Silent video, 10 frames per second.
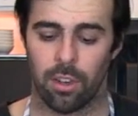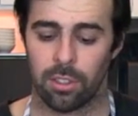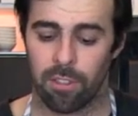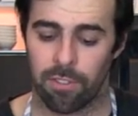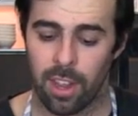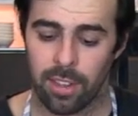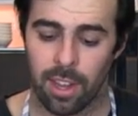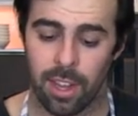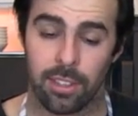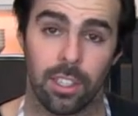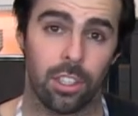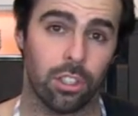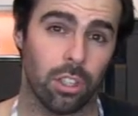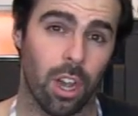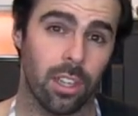It's a fantastic
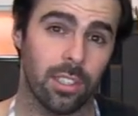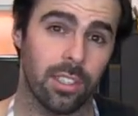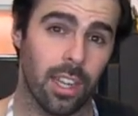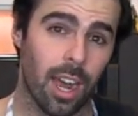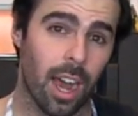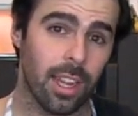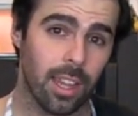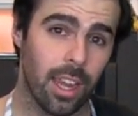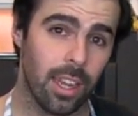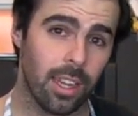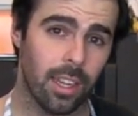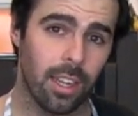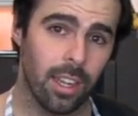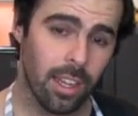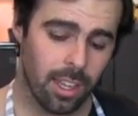sauce that I like,
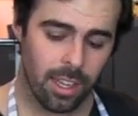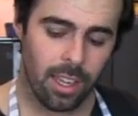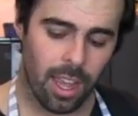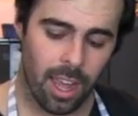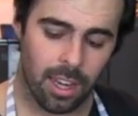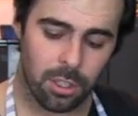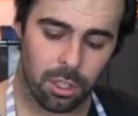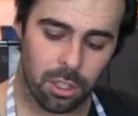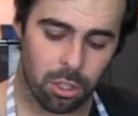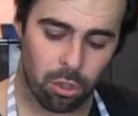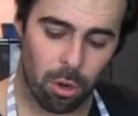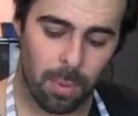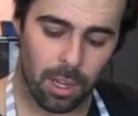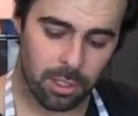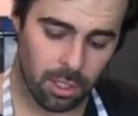and it's just a
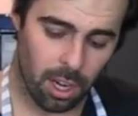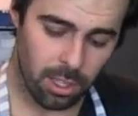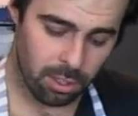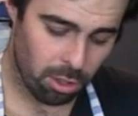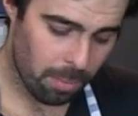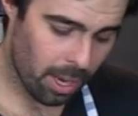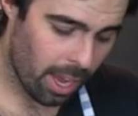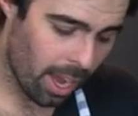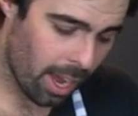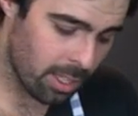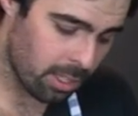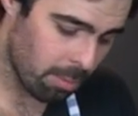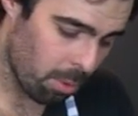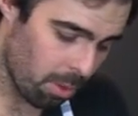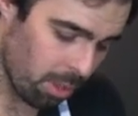store-bought sauce, so I'm gonna add some
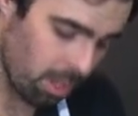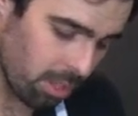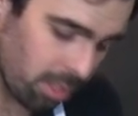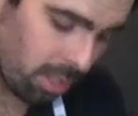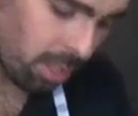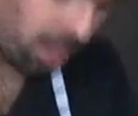more of this.